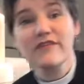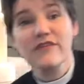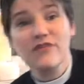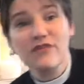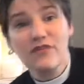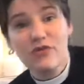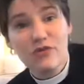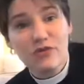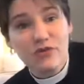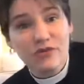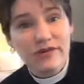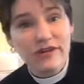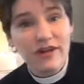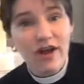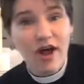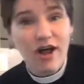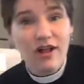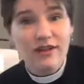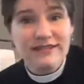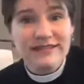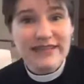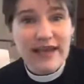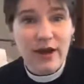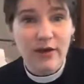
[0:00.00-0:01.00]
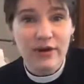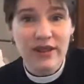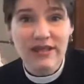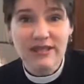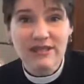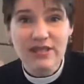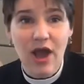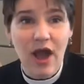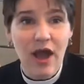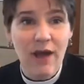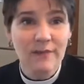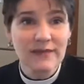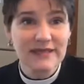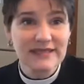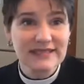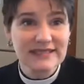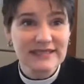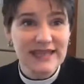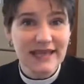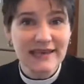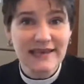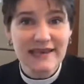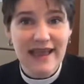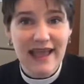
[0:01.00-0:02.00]
usually called Doubting Thomas
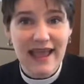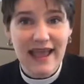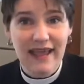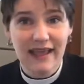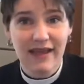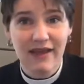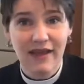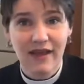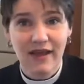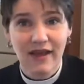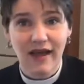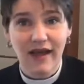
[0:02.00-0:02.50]
Sunday